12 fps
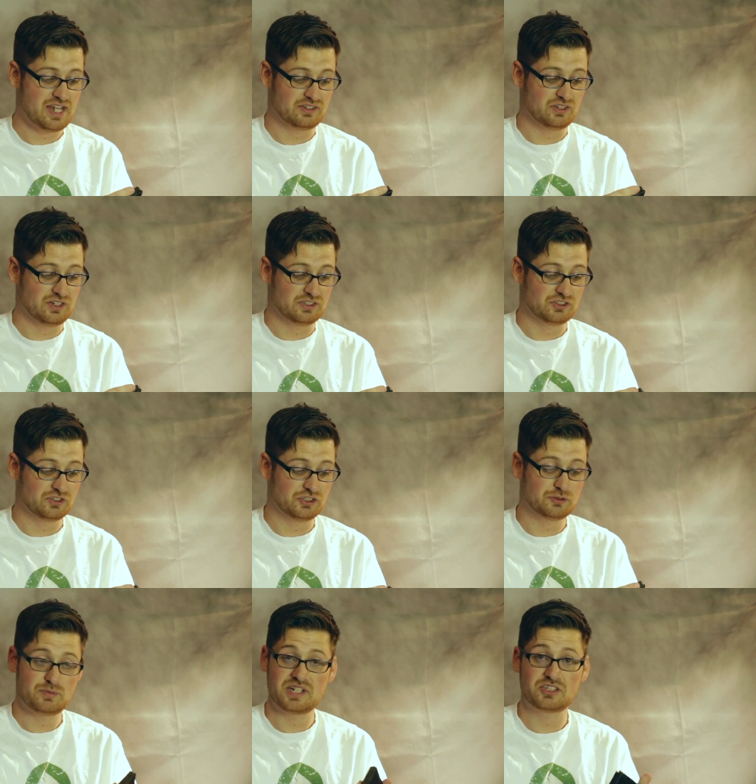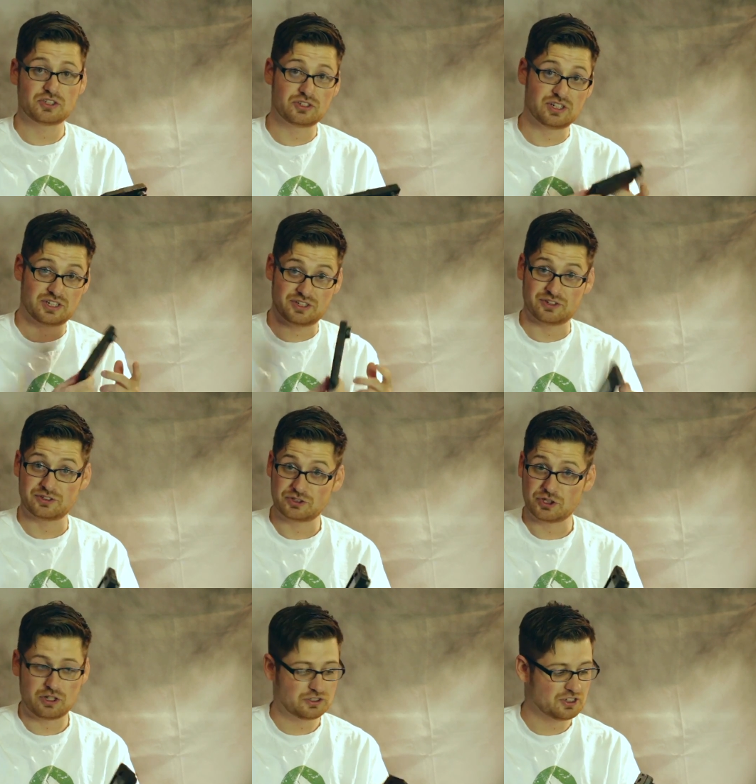this case on it. So just make sure that
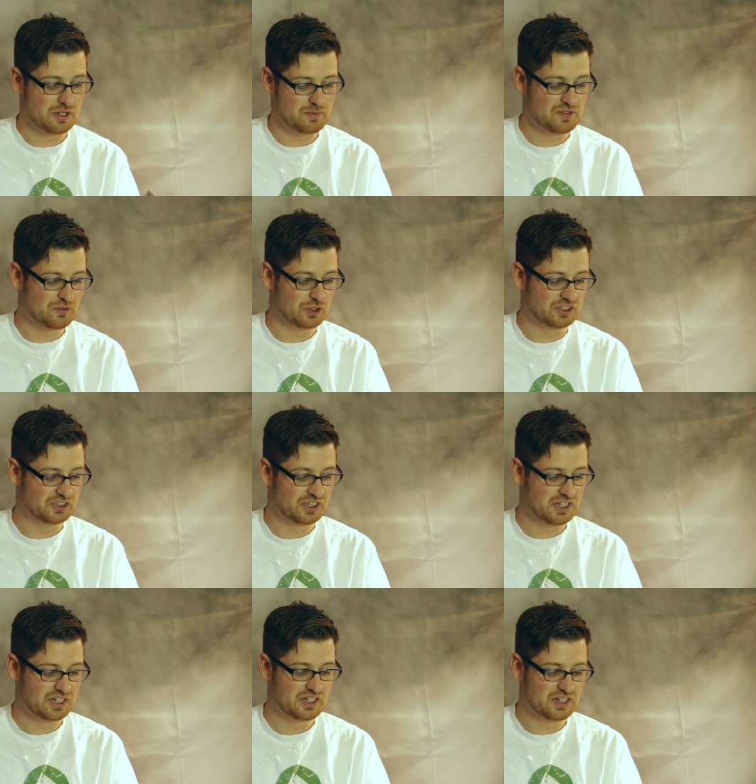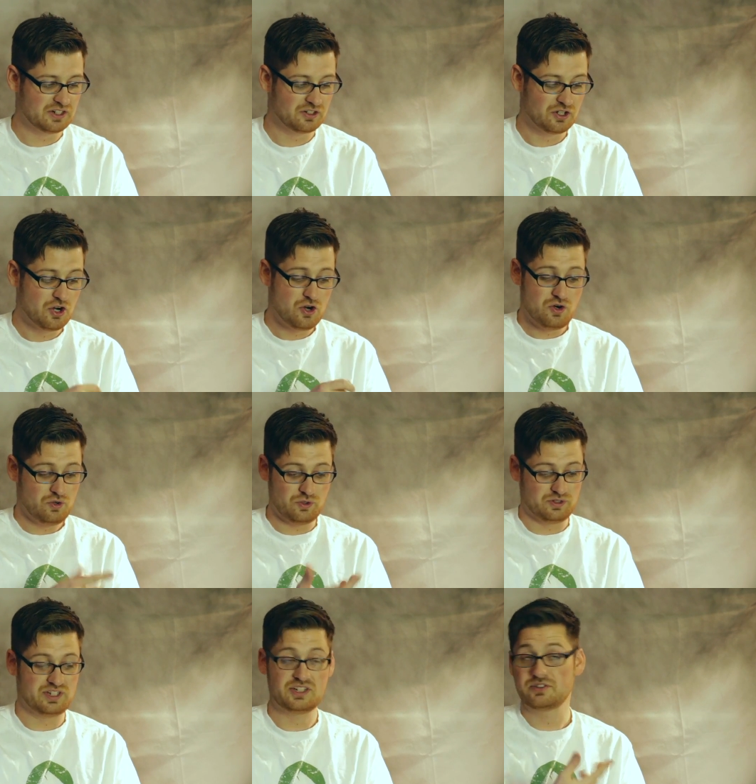you're charged up before you stick it in here,
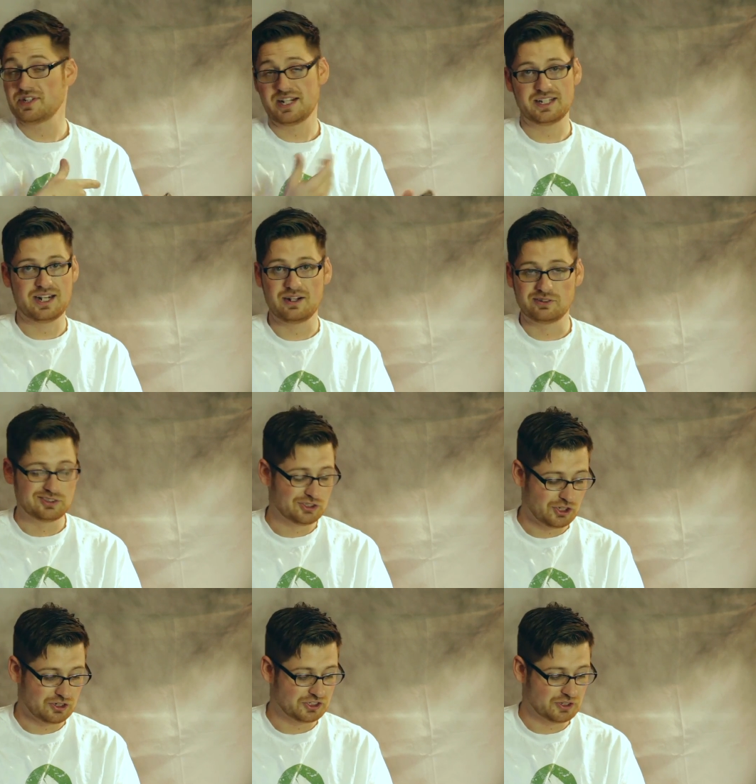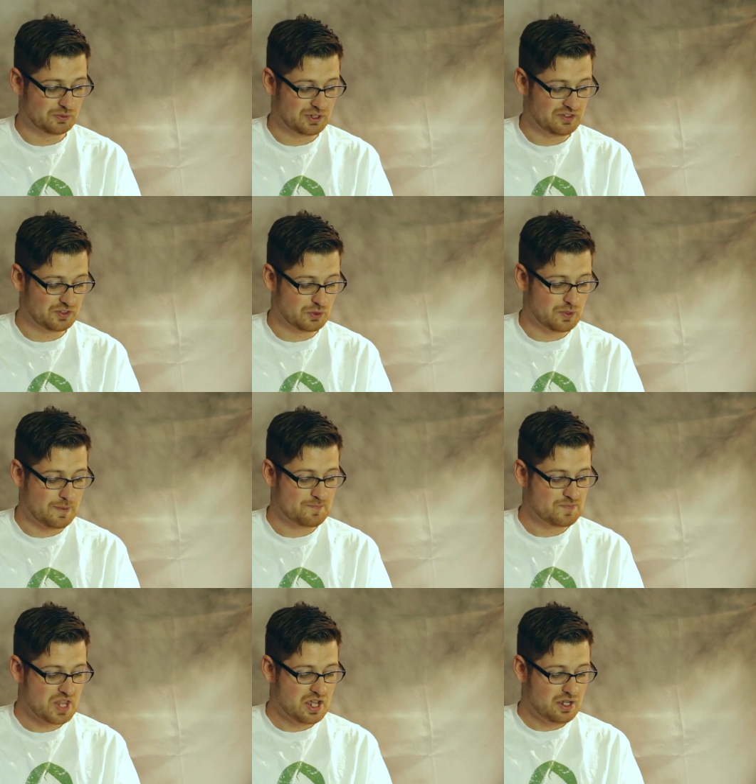or that you take it out and charge it, whatever you
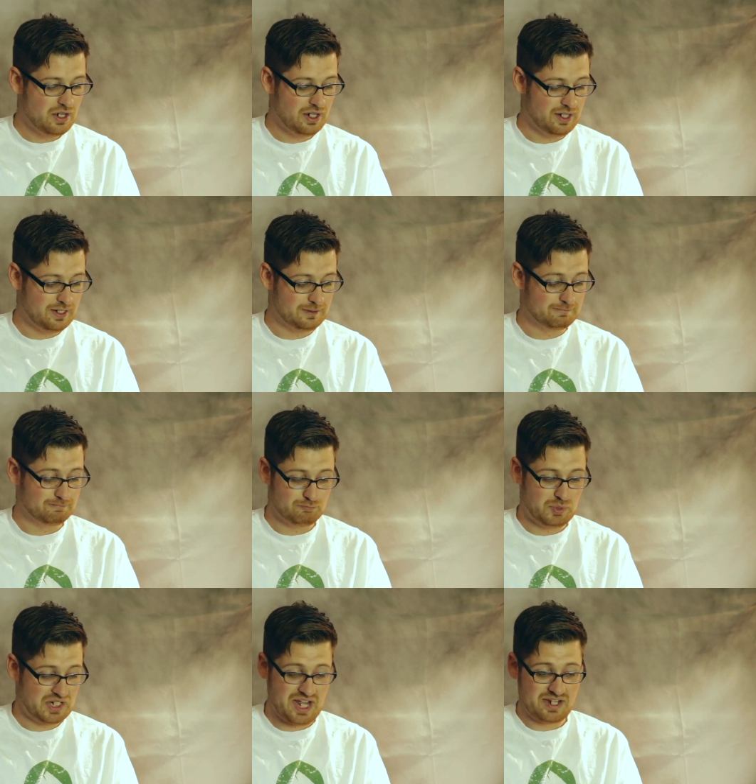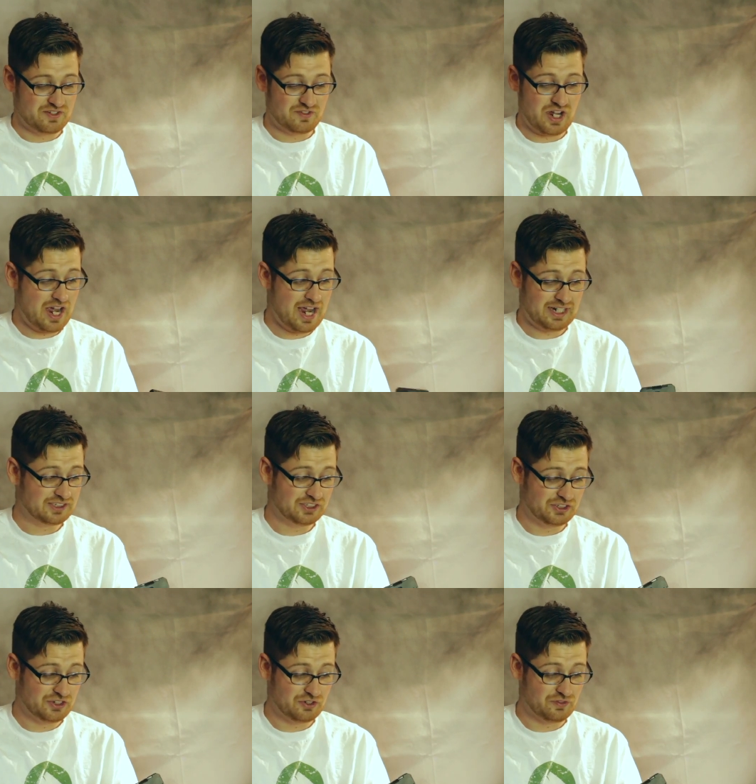want. But yeah, you've got
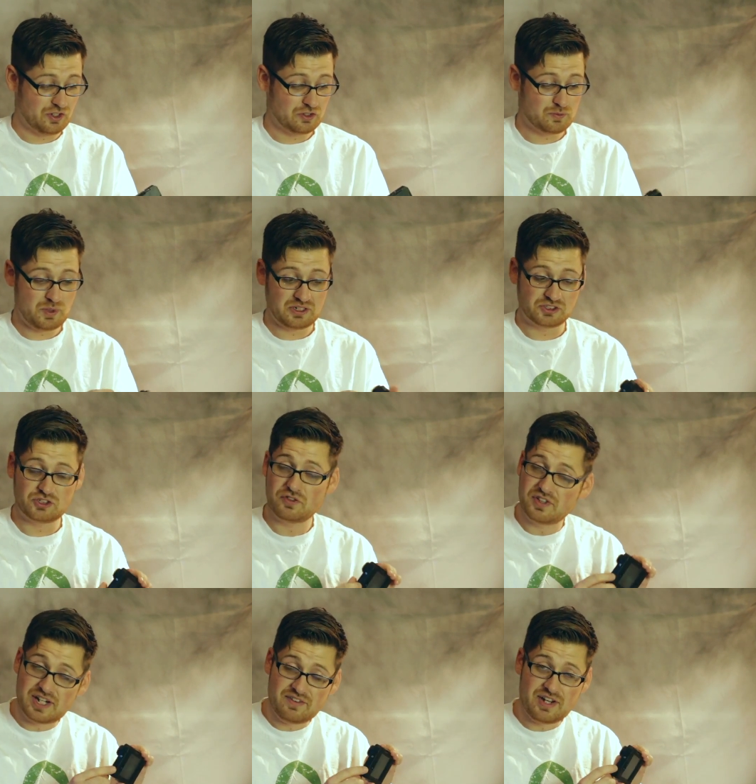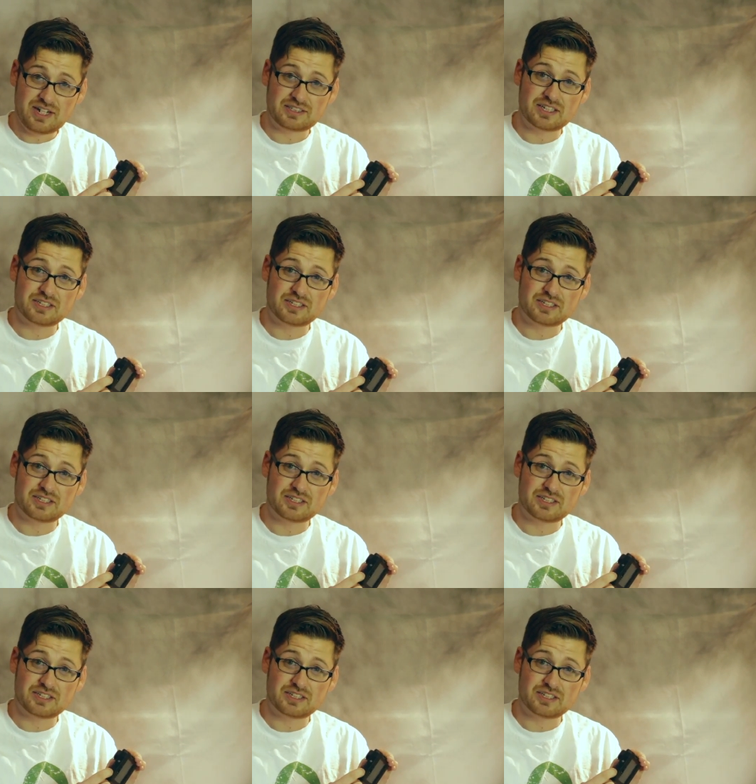access to your volume buttons. You even have